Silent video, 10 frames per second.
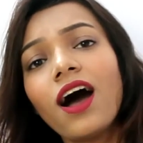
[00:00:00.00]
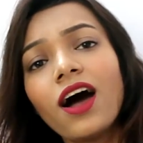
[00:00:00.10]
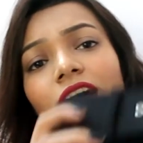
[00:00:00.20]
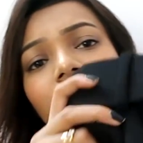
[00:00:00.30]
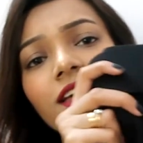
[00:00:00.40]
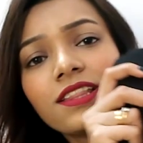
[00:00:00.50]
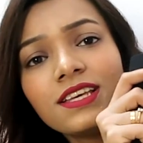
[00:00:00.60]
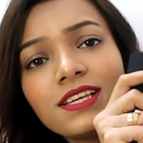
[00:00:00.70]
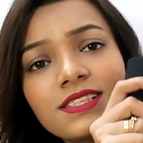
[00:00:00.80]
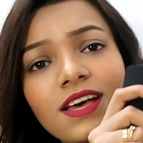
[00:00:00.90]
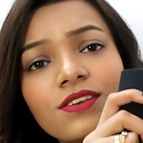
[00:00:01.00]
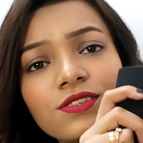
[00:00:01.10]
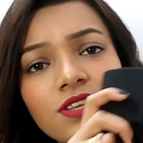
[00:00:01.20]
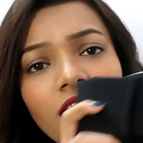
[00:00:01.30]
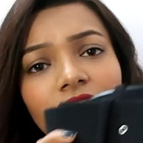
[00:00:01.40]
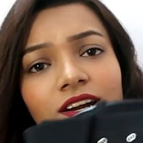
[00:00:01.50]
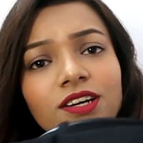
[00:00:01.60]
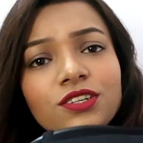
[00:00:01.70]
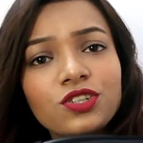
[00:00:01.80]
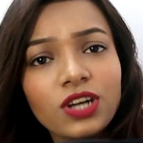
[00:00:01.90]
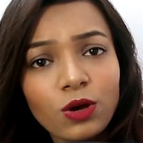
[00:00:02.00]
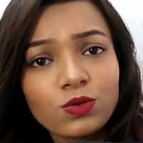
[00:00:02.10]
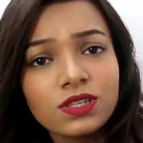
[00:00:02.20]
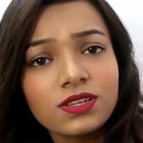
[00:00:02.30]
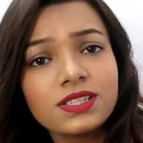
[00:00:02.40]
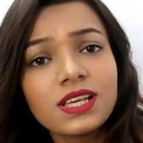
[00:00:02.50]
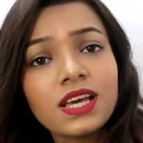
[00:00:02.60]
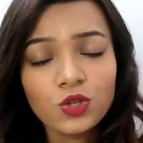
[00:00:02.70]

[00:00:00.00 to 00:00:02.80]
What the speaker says: are these Zara trousers.